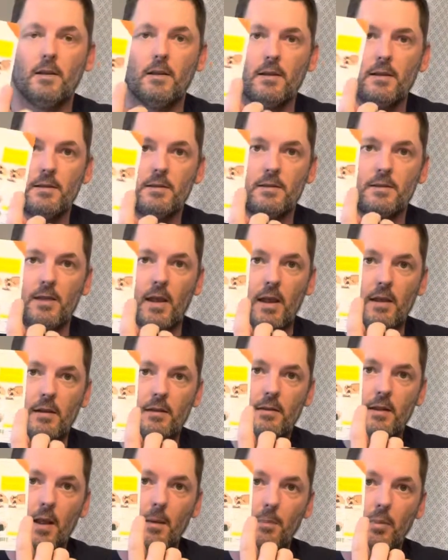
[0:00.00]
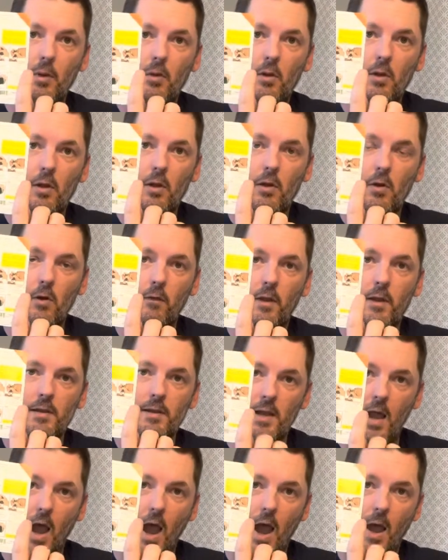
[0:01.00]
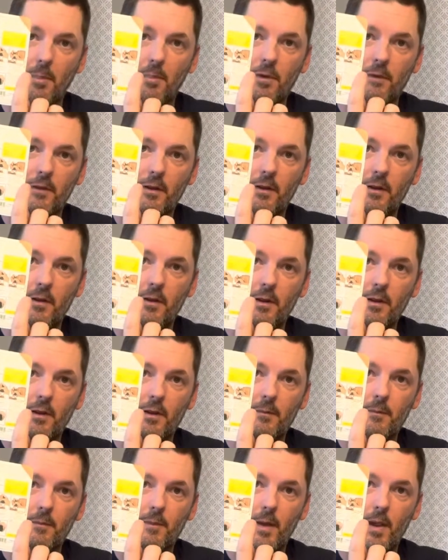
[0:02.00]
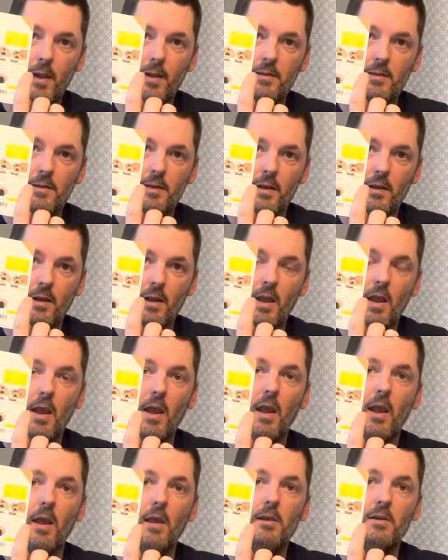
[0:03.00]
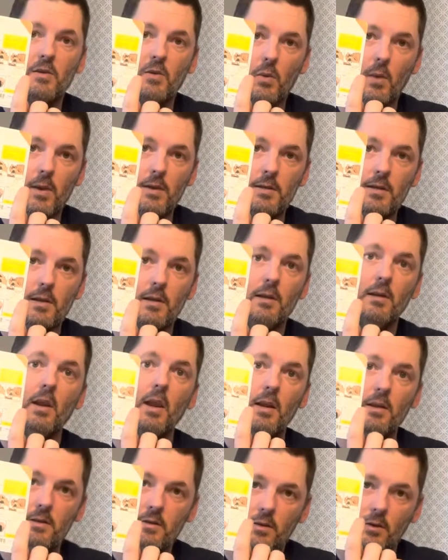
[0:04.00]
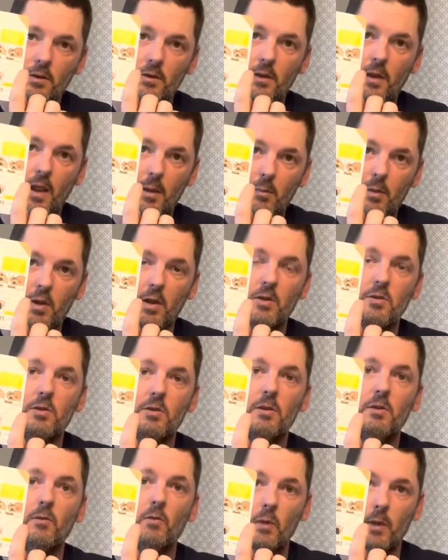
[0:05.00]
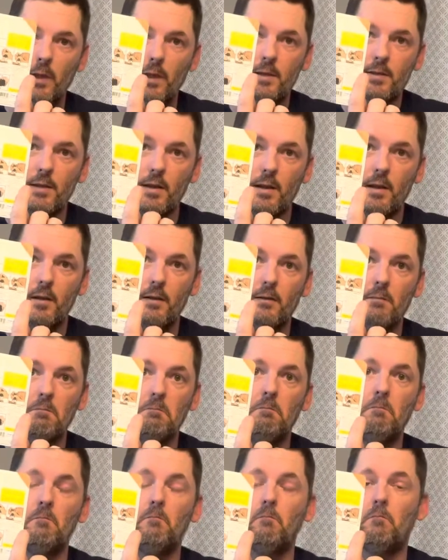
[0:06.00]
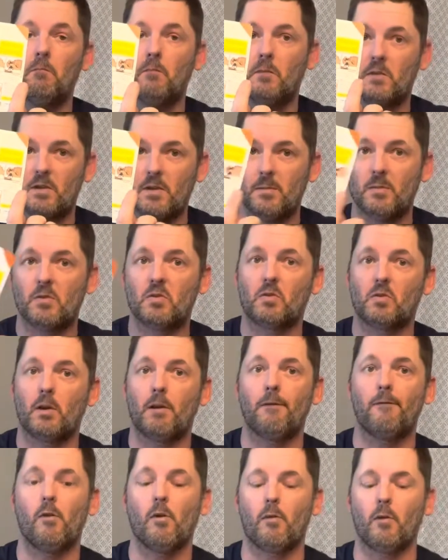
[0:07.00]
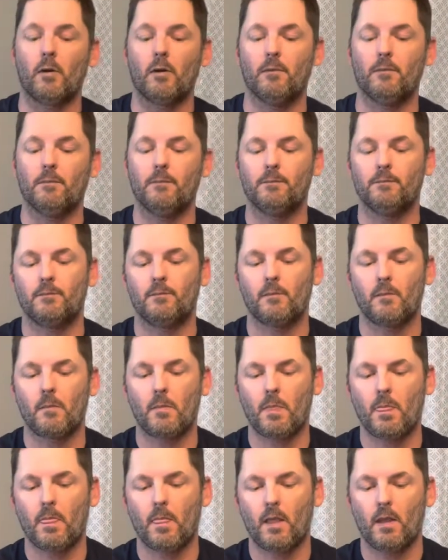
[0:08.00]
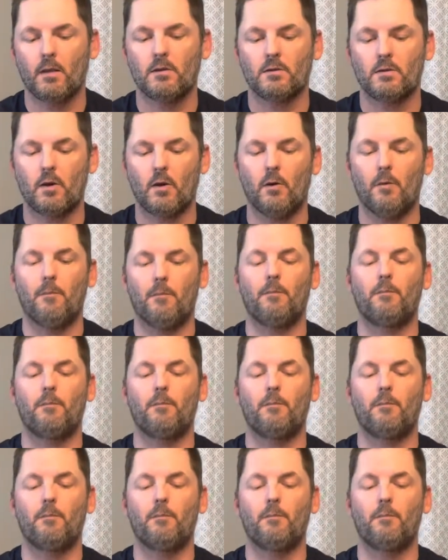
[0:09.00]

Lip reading: set the Uplula over the top of your magazine. Squeeze it, insert the ammunition, release it. Seems straightforward. So,